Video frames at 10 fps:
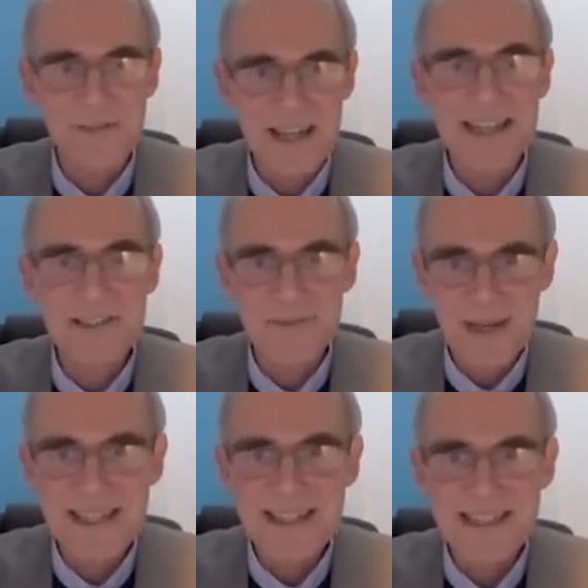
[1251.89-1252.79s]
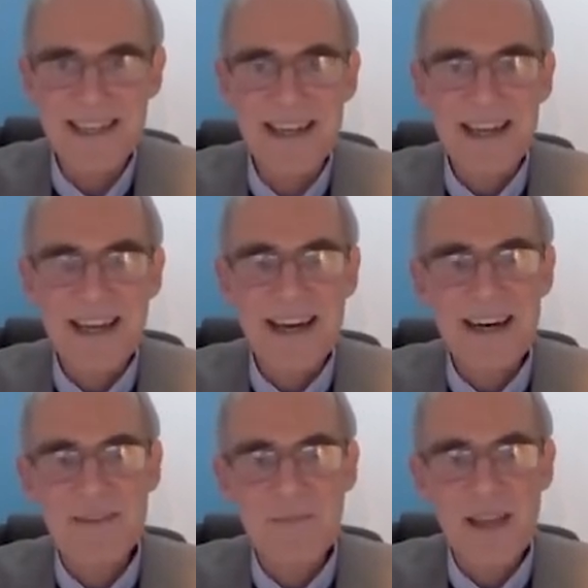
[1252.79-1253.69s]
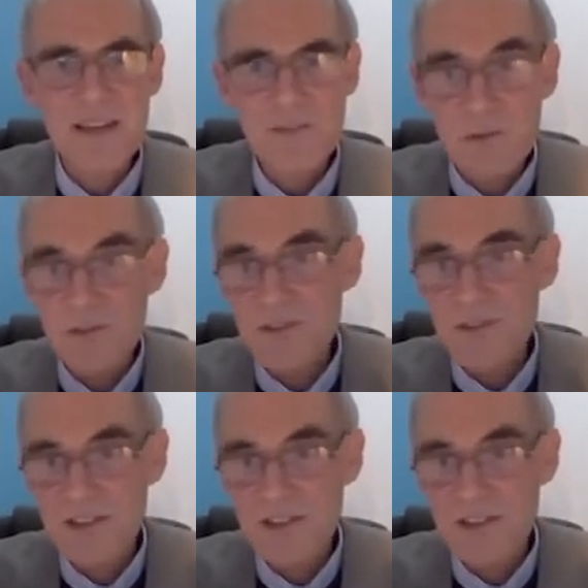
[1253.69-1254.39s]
variety of ways. And of course,